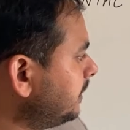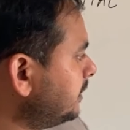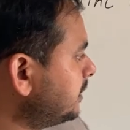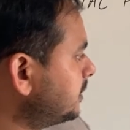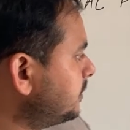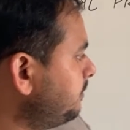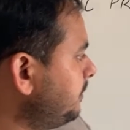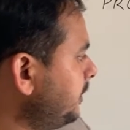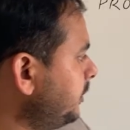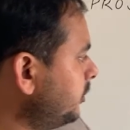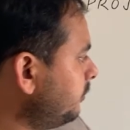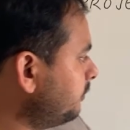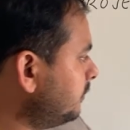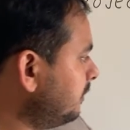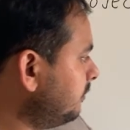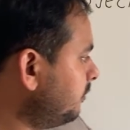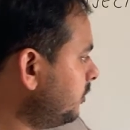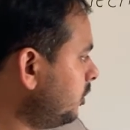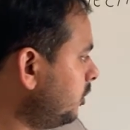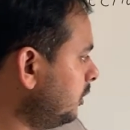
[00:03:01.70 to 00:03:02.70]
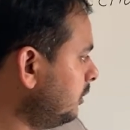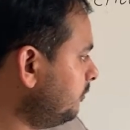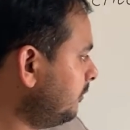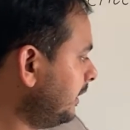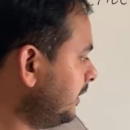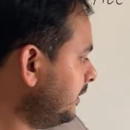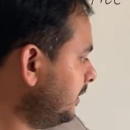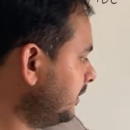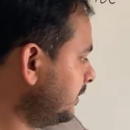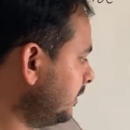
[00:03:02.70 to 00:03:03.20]
the speed of the wall when
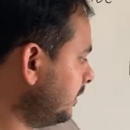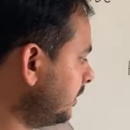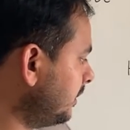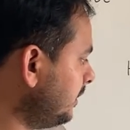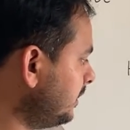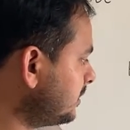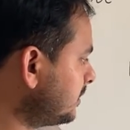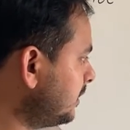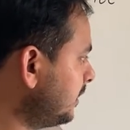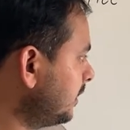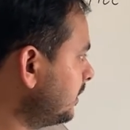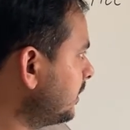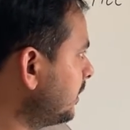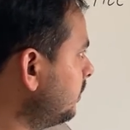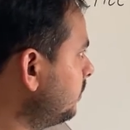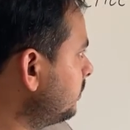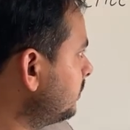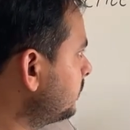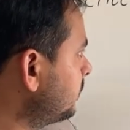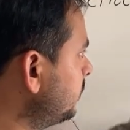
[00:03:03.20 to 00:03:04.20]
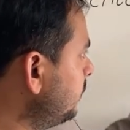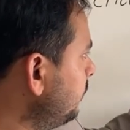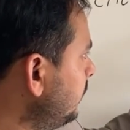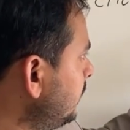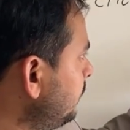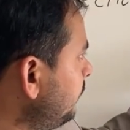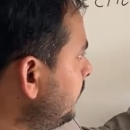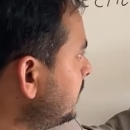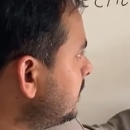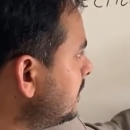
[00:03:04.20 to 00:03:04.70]
it reaches the ground. So with
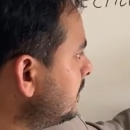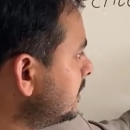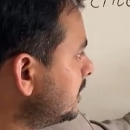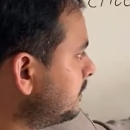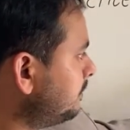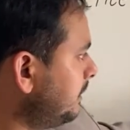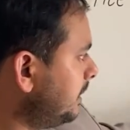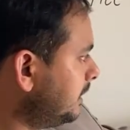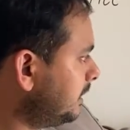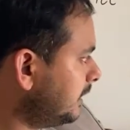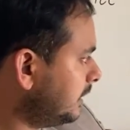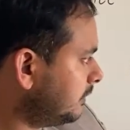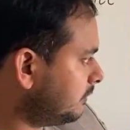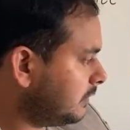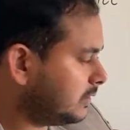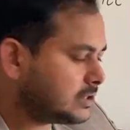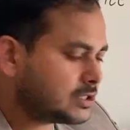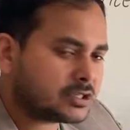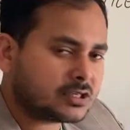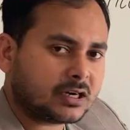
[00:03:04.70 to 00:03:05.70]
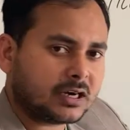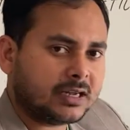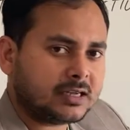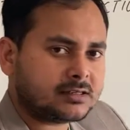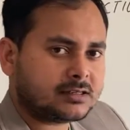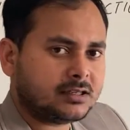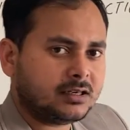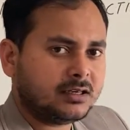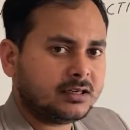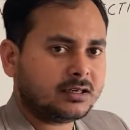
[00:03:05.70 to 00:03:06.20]
which speed it will strike
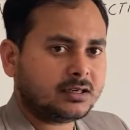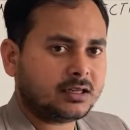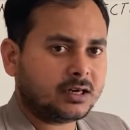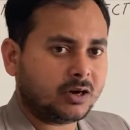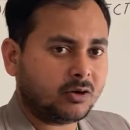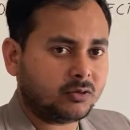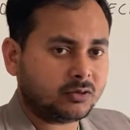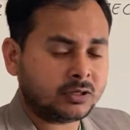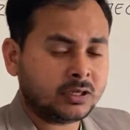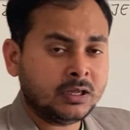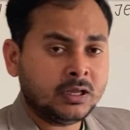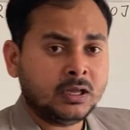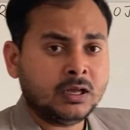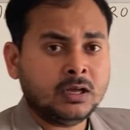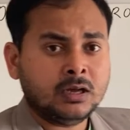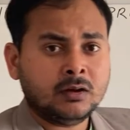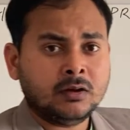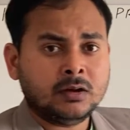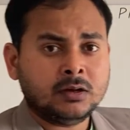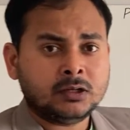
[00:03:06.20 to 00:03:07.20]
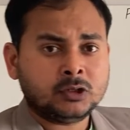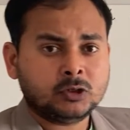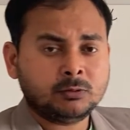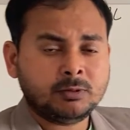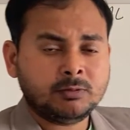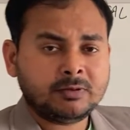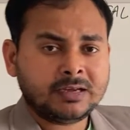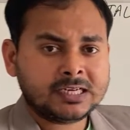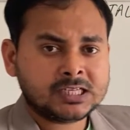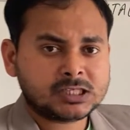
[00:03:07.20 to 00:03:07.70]
the ground. To be
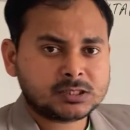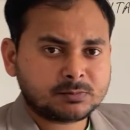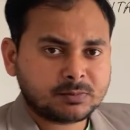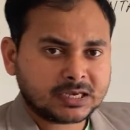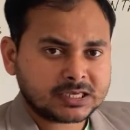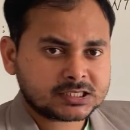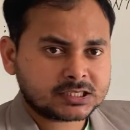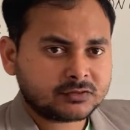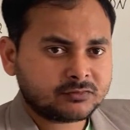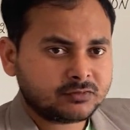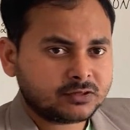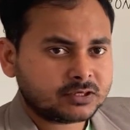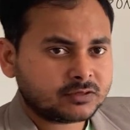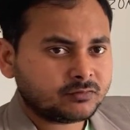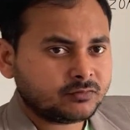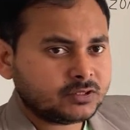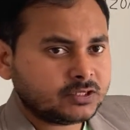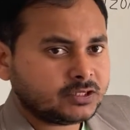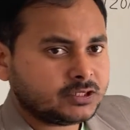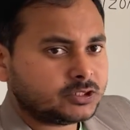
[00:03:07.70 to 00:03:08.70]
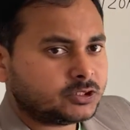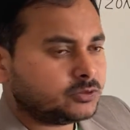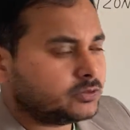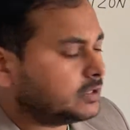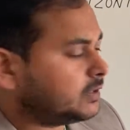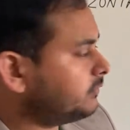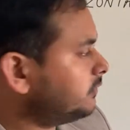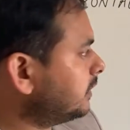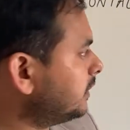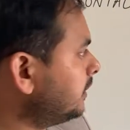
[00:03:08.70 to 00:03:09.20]
very specific, we need to
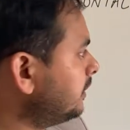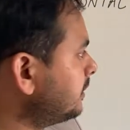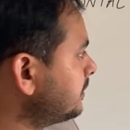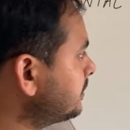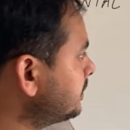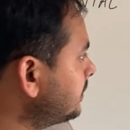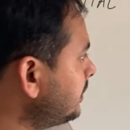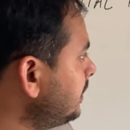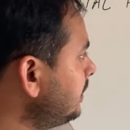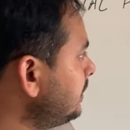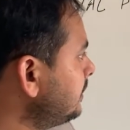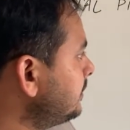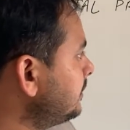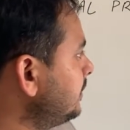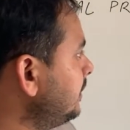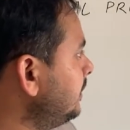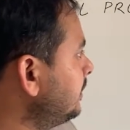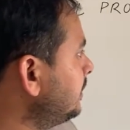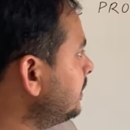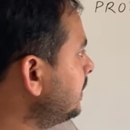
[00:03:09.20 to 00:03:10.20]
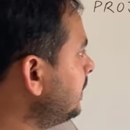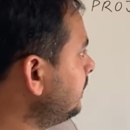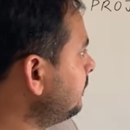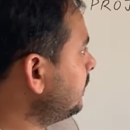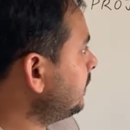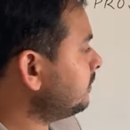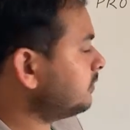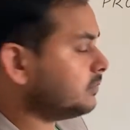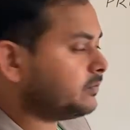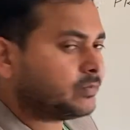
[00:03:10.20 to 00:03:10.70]
give the results in the
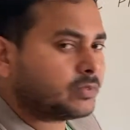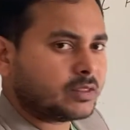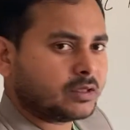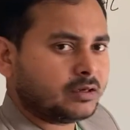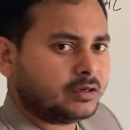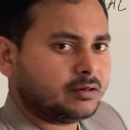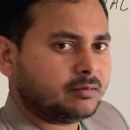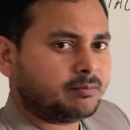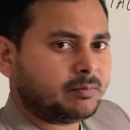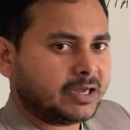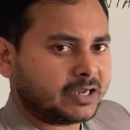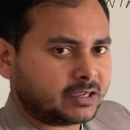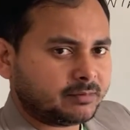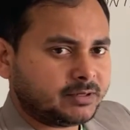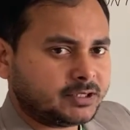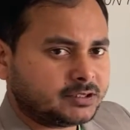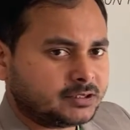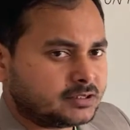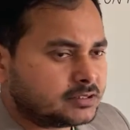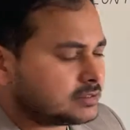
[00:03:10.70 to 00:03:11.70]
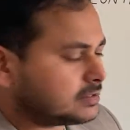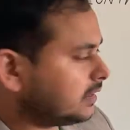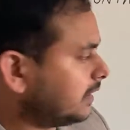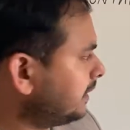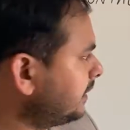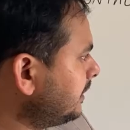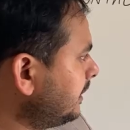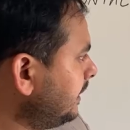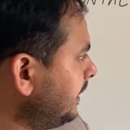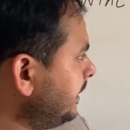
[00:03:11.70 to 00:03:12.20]
given parameters
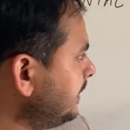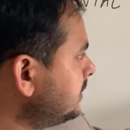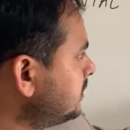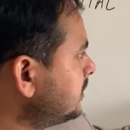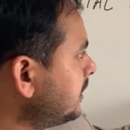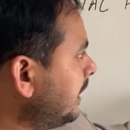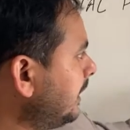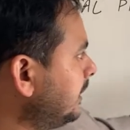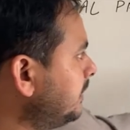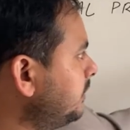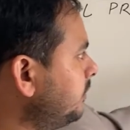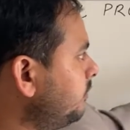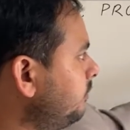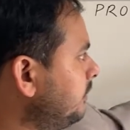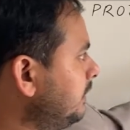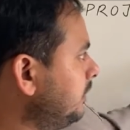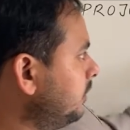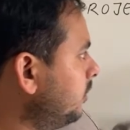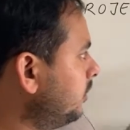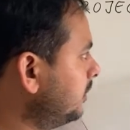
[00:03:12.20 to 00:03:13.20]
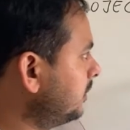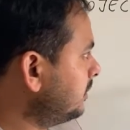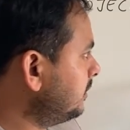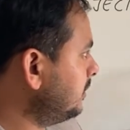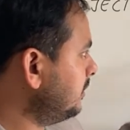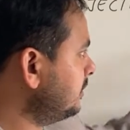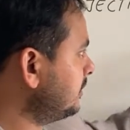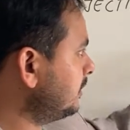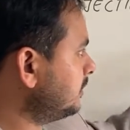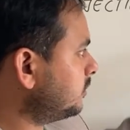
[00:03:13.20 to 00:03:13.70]
like h and v naught.
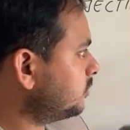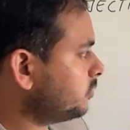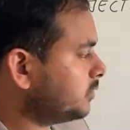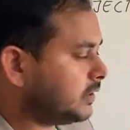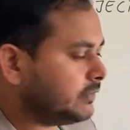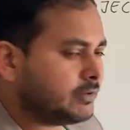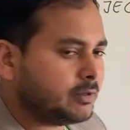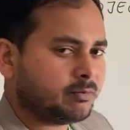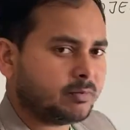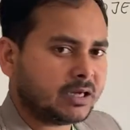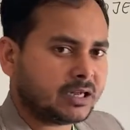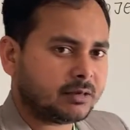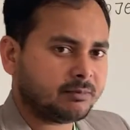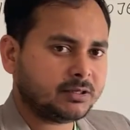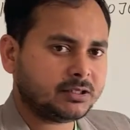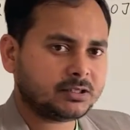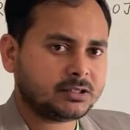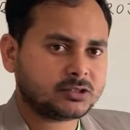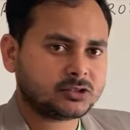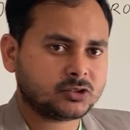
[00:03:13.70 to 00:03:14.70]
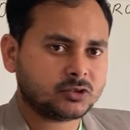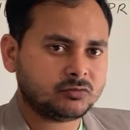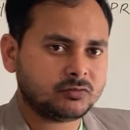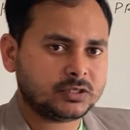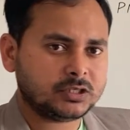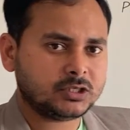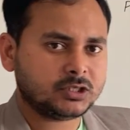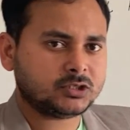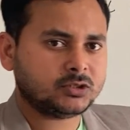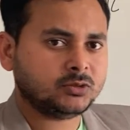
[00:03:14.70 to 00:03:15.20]
These are the two given parameters, so we
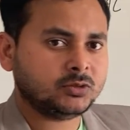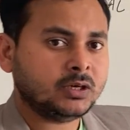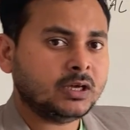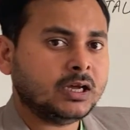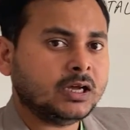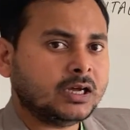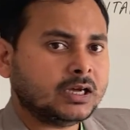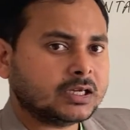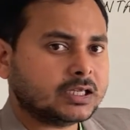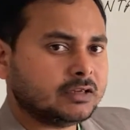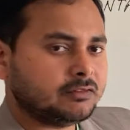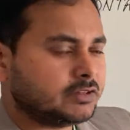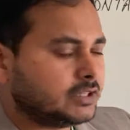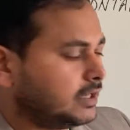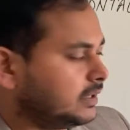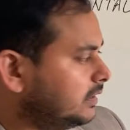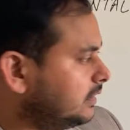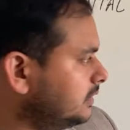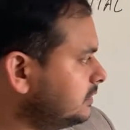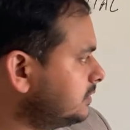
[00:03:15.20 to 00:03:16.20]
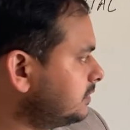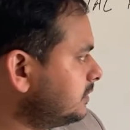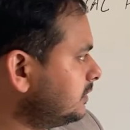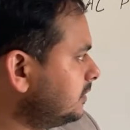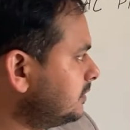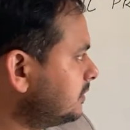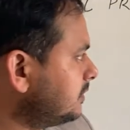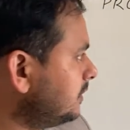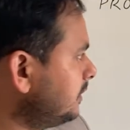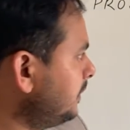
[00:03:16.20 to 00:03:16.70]
need to give the
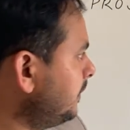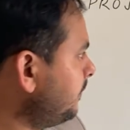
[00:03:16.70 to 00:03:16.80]
answers